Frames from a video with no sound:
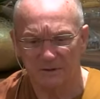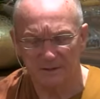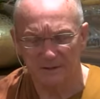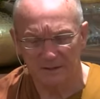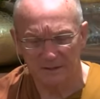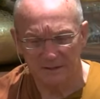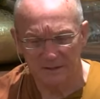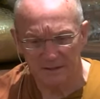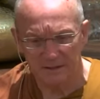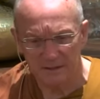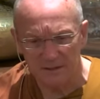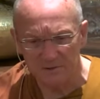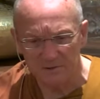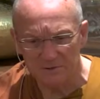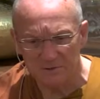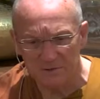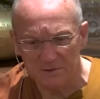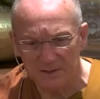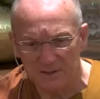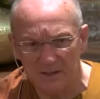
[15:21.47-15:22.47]
engage
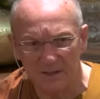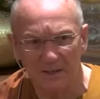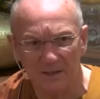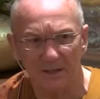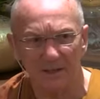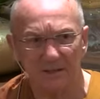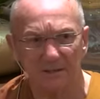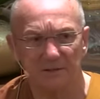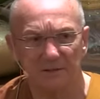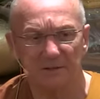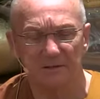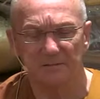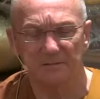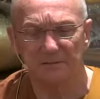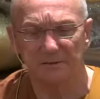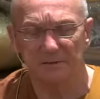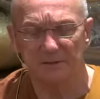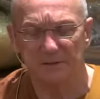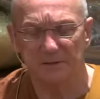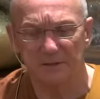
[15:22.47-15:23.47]
in that
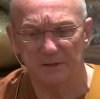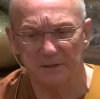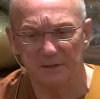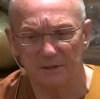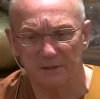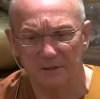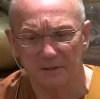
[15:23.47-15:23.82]
activity